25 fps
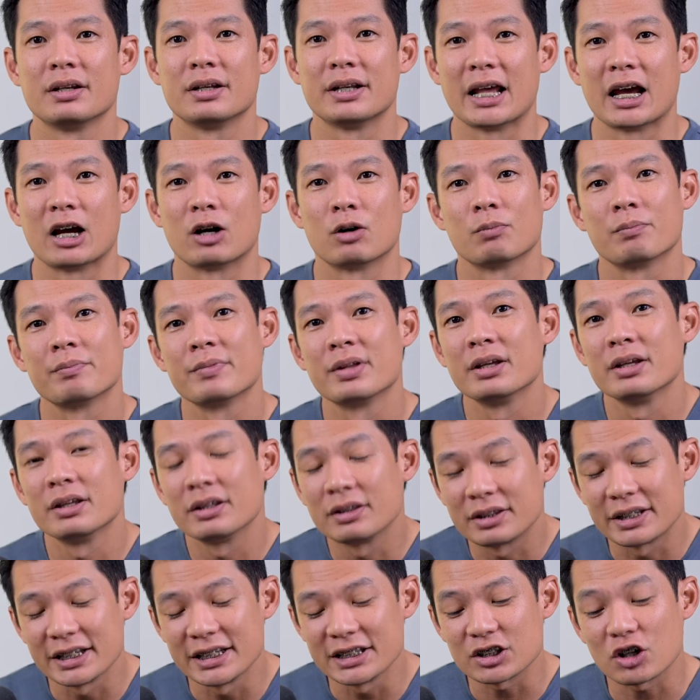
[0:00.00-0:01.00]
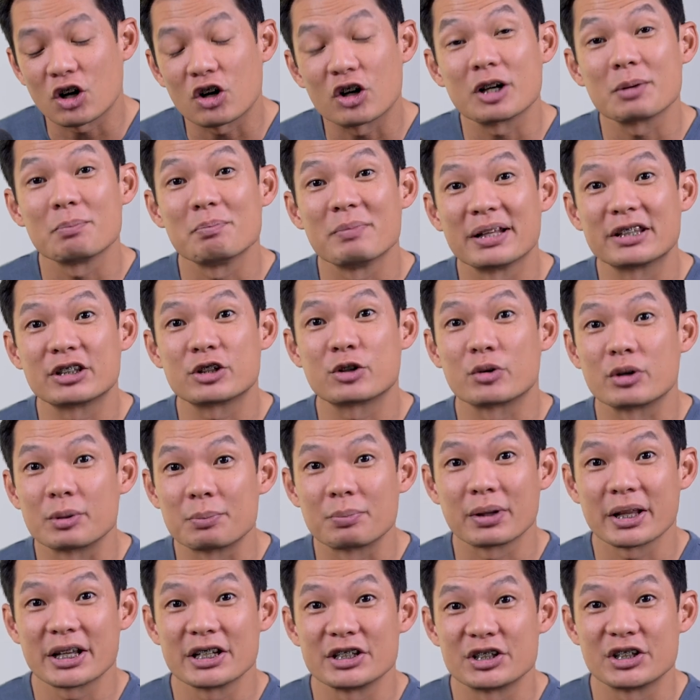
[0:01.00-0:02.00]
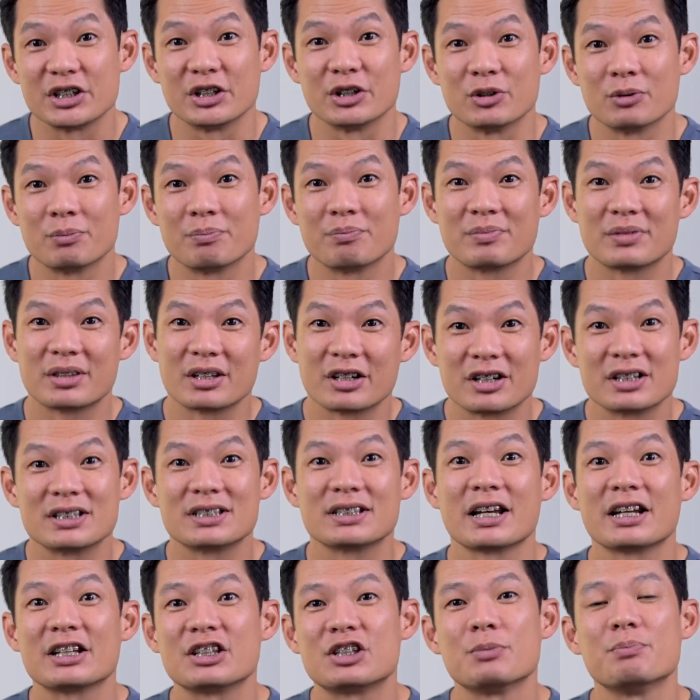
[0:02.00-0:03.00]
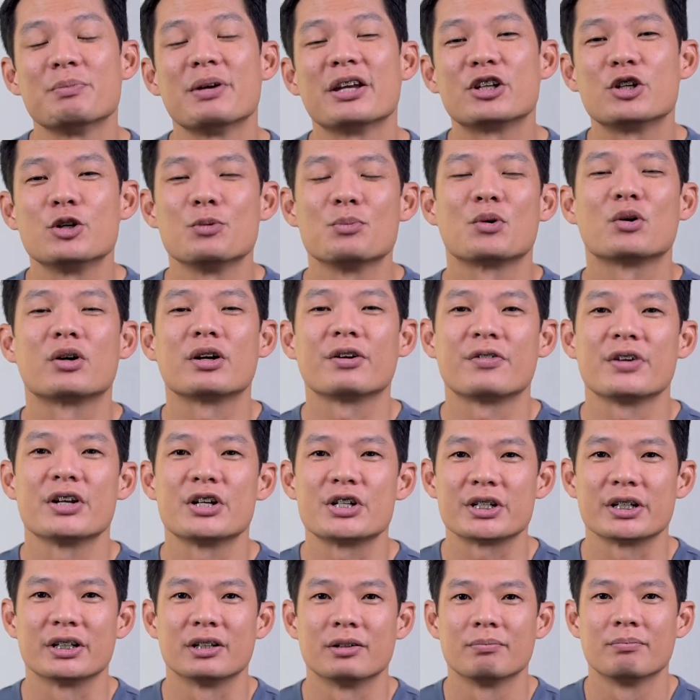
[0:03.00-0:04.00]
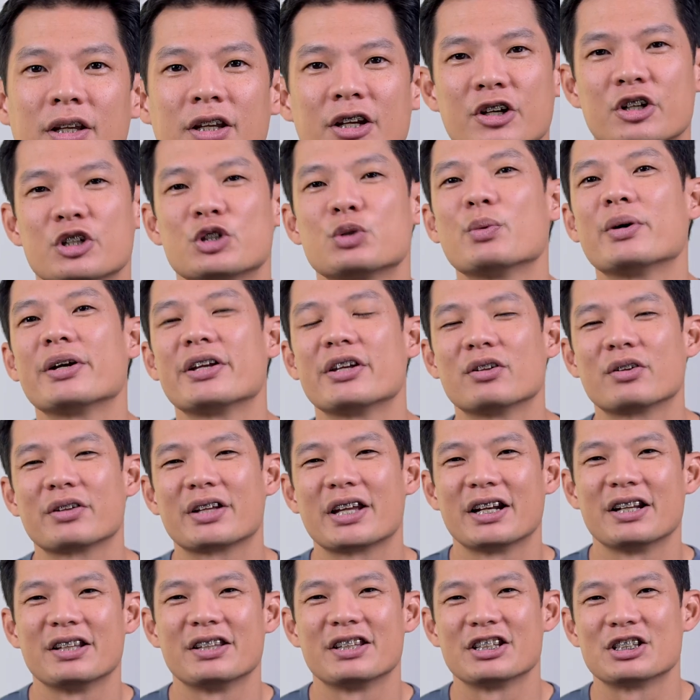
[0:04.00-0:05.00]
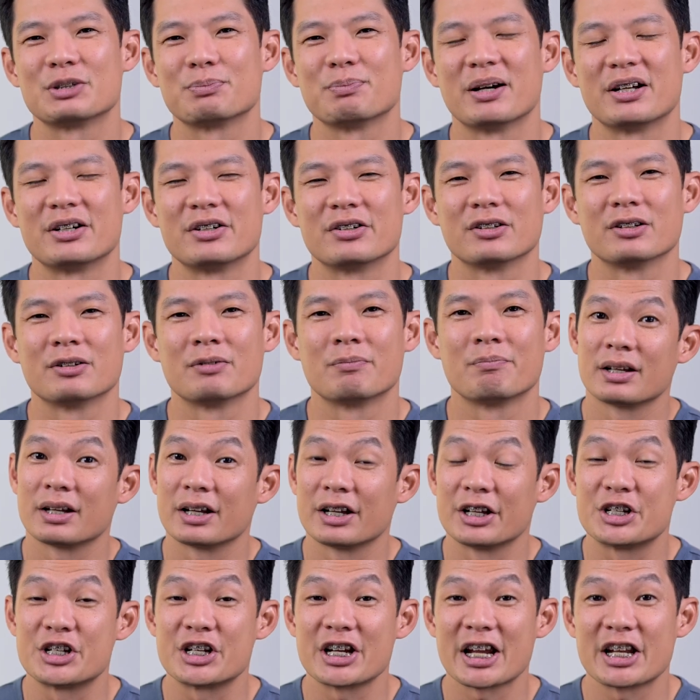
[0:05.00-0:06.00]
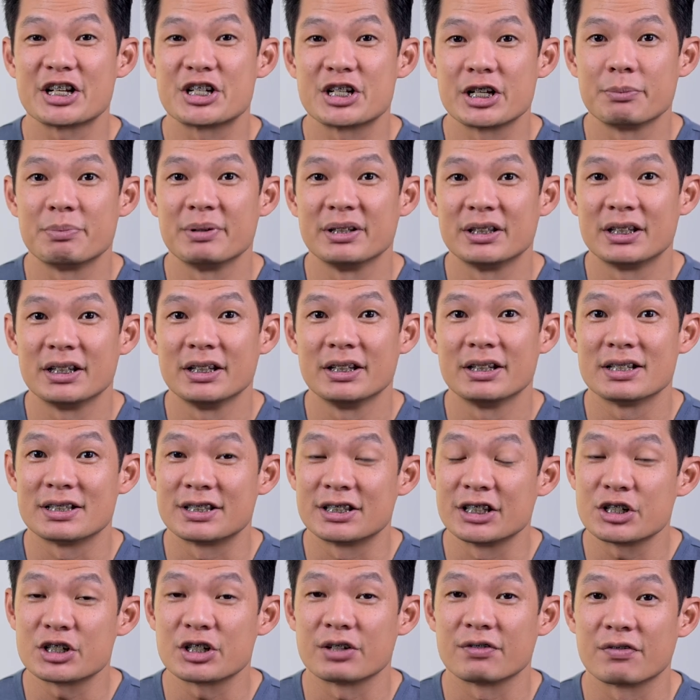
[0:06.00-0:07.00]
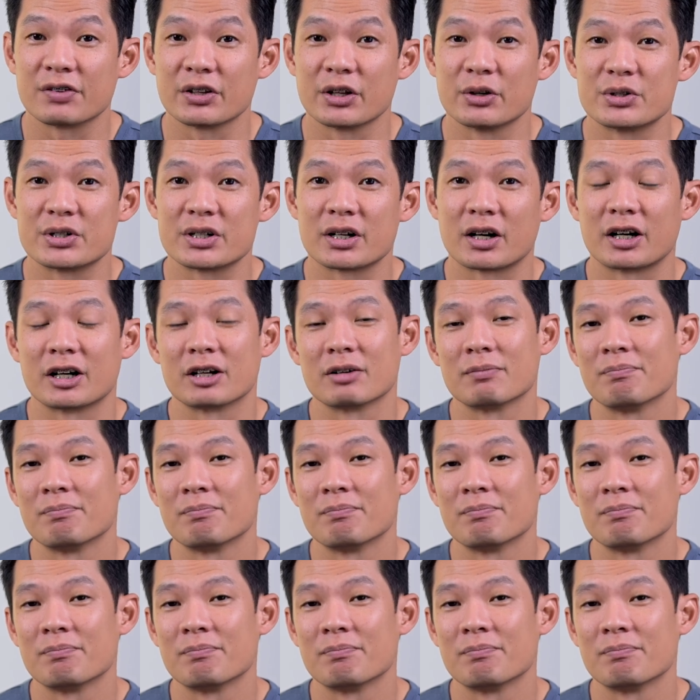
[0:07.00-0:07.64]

Now, these aren't meant to replace you. They're designed to make you more efficient. Here's what you'll get in this bundle, a ChatGPT decision flowchart.